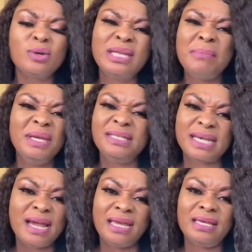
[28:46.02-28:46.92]
let me
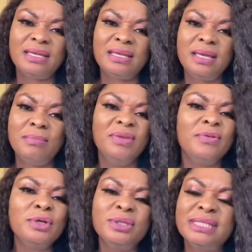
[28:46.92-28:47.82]
die.
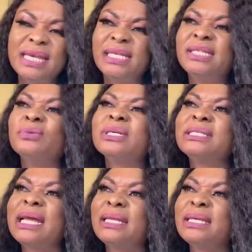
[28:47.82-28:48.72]
Before you say she
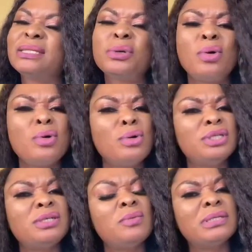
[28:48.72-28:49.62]
was like this, oh,
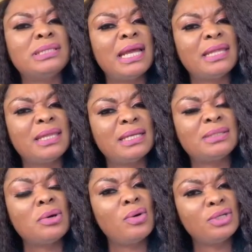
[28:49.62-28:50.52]
she was like
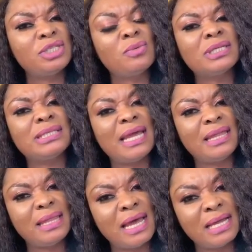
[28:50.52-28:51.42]
this, oh, she was
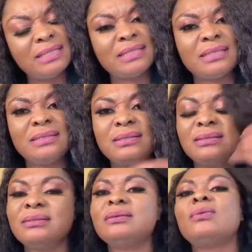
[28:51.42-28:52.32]
like that.
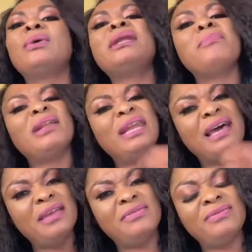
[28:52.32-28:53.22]
When I'm
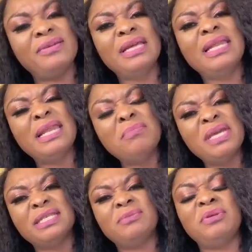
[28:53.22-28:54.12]
alive, let
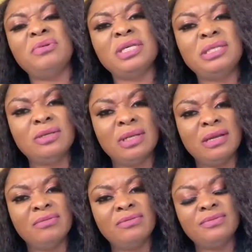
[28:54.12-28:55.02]
me experience your
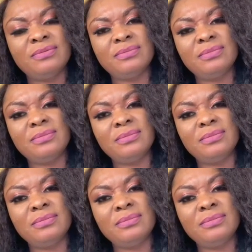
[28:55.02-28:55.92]
love.
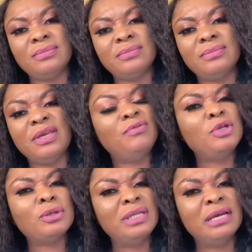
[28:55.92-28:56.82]
If you
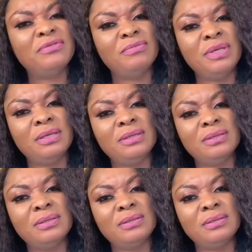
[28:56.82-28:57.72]
don't love me,
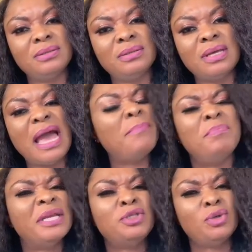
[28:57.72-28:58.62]
I
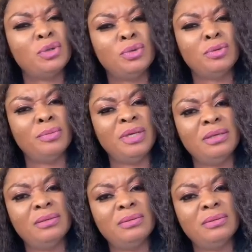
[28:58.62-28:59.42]
bet you don't know me.